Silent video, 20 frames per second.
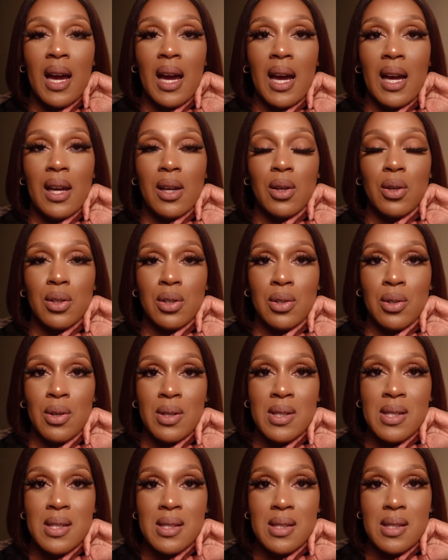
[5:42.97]
I could
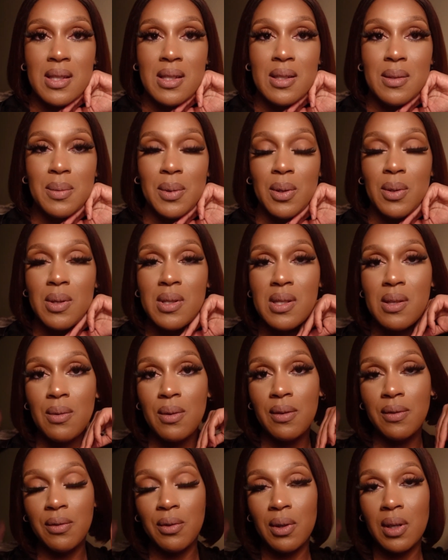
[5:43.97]
not sit because they
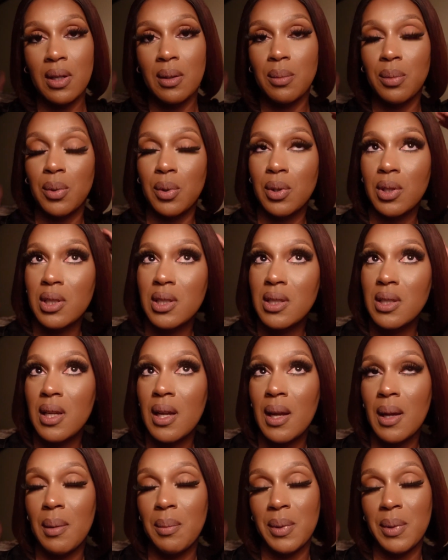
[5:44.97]
were fully booked.